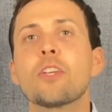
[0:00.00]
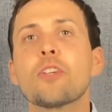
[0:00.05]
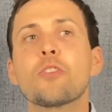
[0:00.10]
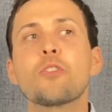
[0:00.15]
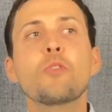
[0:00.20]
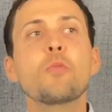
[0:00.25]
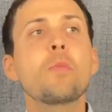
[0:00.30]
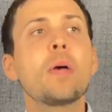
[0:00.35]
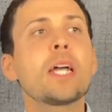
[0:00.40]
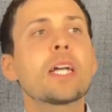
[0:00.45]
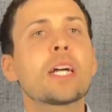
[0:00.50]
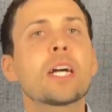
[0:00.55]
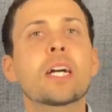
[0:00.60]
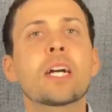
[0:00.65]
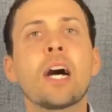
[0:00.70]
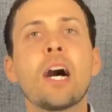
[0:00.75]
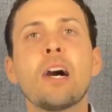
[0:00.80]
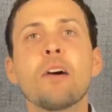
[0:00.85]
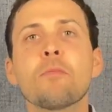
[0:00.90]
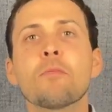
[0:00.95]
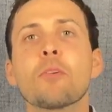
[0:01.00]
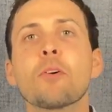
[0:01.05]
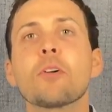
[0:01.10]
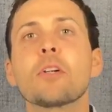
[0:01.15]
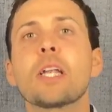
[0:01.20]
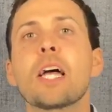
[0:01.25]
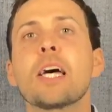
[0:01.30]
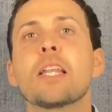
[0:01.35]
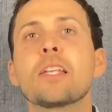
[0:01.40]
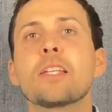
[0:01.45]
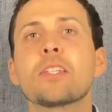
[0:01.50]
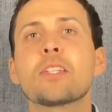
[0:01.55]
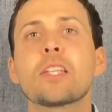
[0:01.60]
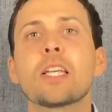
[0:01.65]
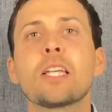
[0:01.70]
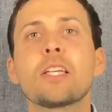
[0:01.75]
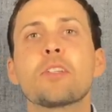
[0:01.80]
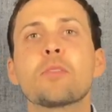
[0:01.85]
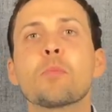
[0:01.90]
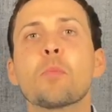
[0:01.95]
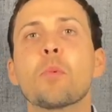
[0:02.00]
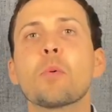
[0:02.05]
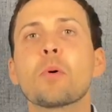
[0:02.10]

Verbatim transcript: you make a convert and he's, he's,